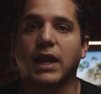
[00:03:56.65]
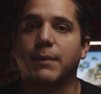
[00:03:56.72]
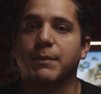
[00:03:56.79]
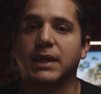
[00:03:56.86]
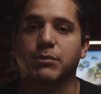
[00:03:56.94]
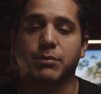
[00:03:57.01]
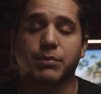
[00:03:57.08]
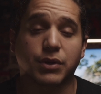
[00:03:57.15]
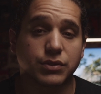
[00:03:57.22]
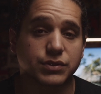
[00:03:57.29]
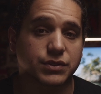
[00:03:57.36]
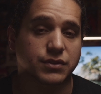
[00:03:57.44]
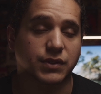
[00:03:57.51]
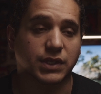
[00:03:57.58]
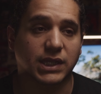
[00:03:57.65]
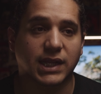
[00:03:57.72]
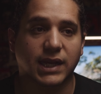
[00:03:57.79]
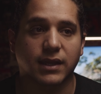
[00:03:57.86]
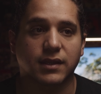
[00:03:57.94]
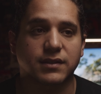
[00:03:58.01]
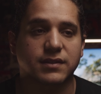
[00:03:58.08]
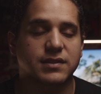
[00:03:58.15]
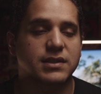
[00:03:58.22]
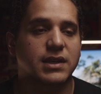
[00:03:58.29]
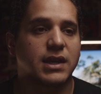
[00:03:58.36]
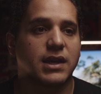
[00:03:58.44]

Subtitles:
I make proposals for clients.